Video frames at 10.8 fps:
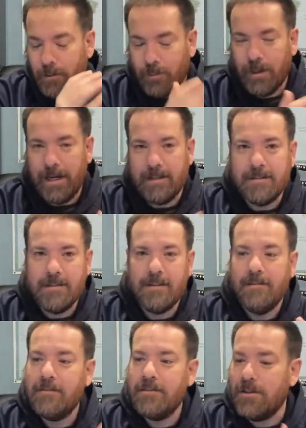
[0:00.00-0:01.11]
Great.
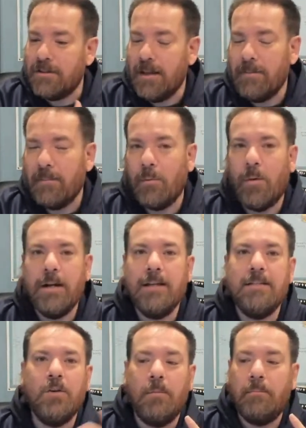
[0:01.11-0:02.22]
So step number one
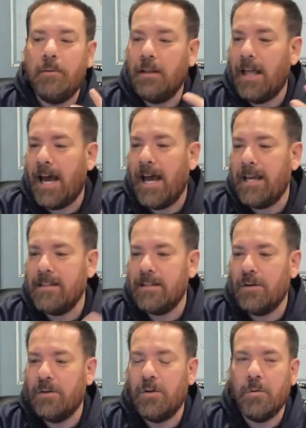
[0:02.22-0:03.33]
is you apply.
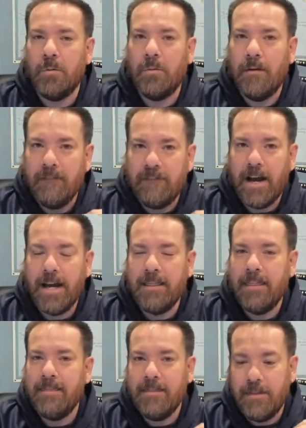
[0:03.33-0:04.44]
So you
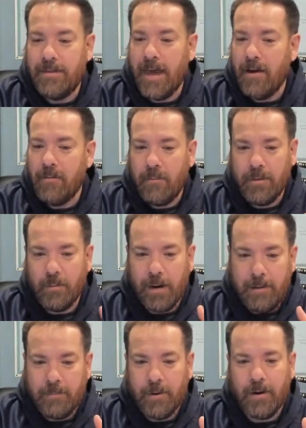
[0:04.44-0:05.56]
find the
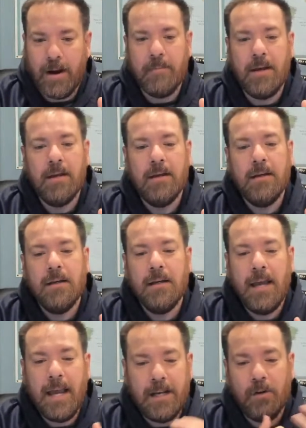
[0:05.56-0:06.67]
right program
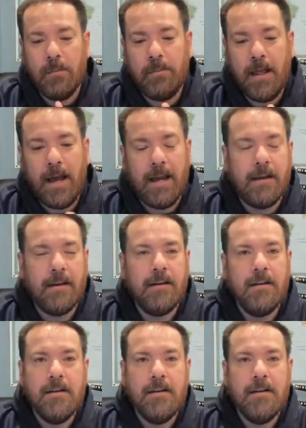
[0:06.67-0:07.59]
and you apply.